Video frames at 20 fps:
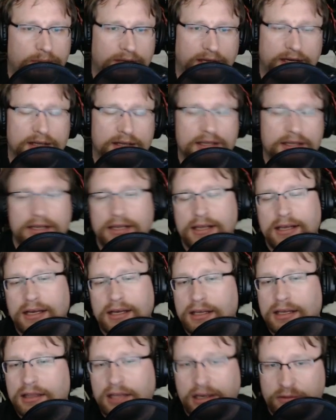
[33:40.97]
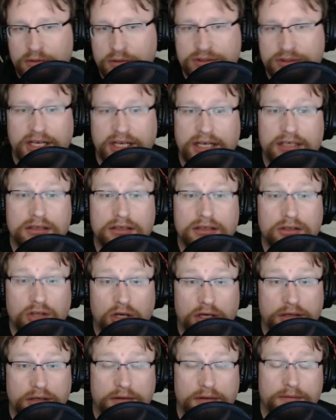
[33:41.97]
But like we're saying,
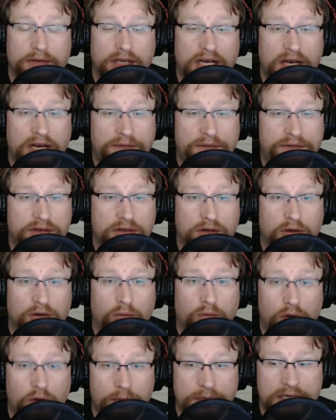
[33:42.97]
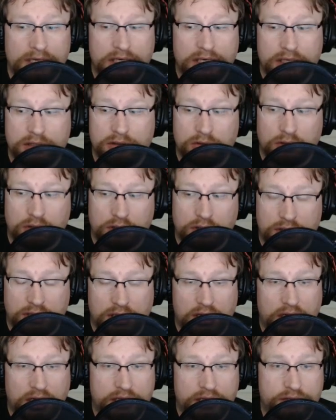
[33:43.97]
look, if you're a woman and you're
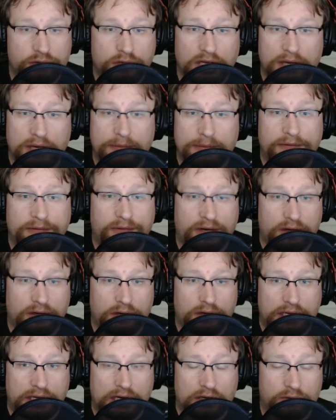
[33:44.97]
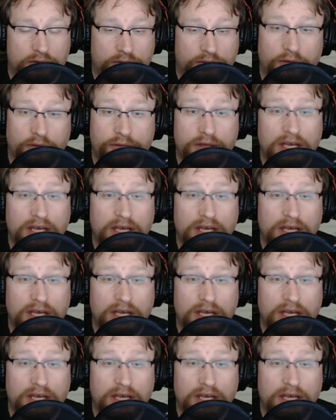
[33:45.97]
online, you got to be very careful.